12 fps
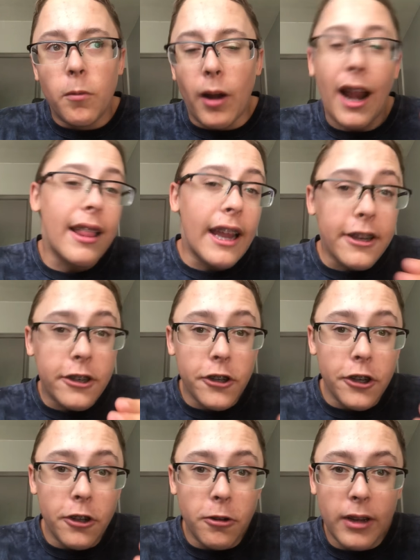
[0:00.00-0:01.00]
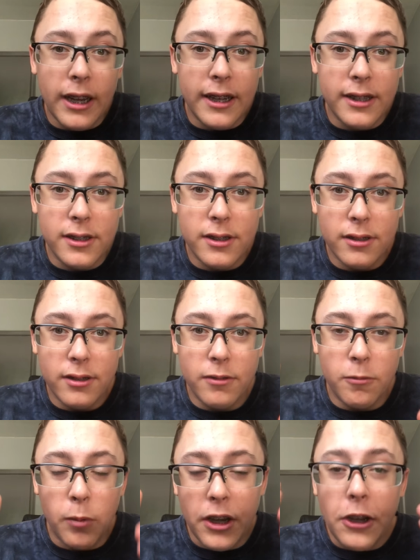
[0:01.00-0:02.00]
what I'd like to do is
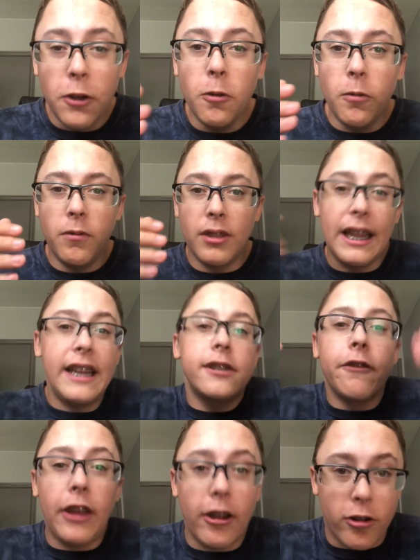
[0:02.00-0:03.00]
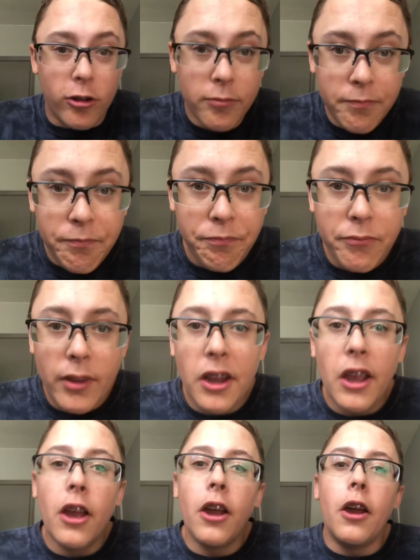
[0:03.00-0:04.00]
when you lease a vehicle,
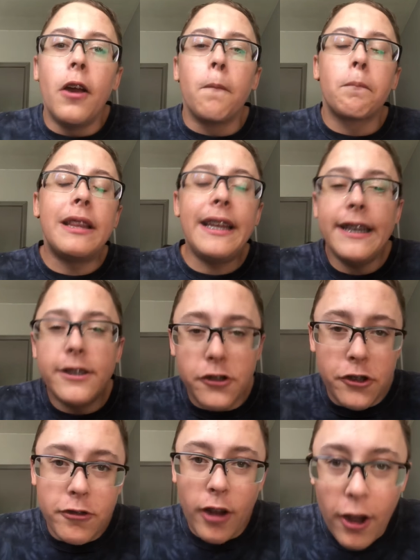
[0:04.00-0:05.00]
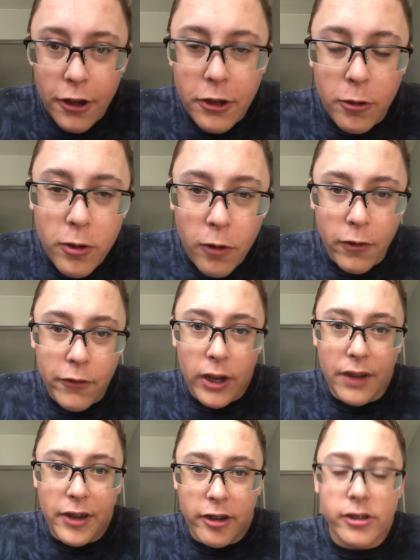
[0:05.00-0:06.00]
please do not do it over
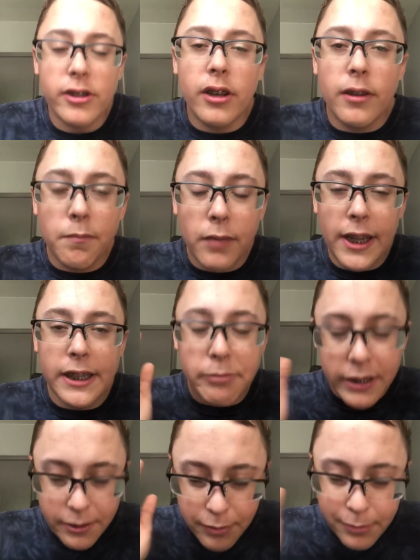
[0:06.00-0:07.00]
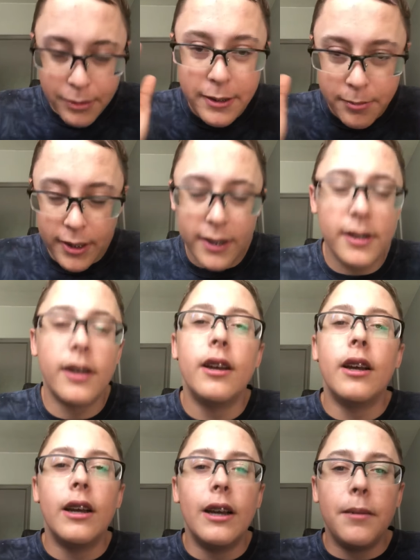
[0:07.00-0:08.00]
five years. Please, please, please, please, please,
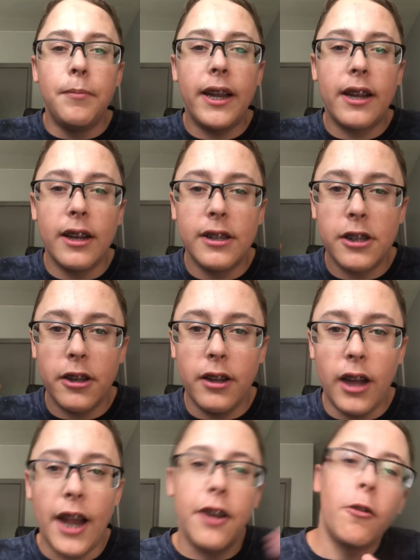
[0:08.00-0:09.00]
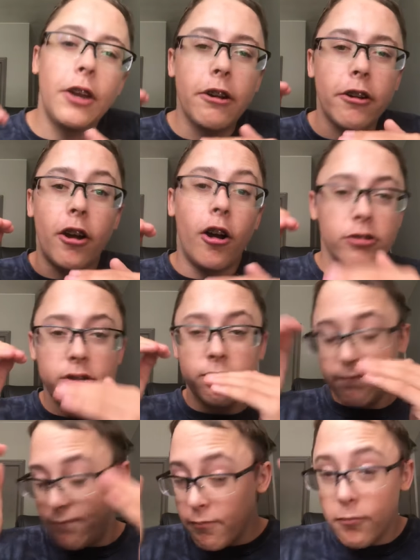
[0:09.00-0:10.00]
because I know you're also
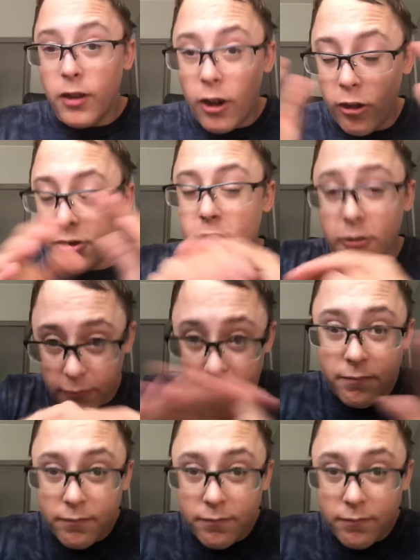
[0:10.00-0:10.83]
also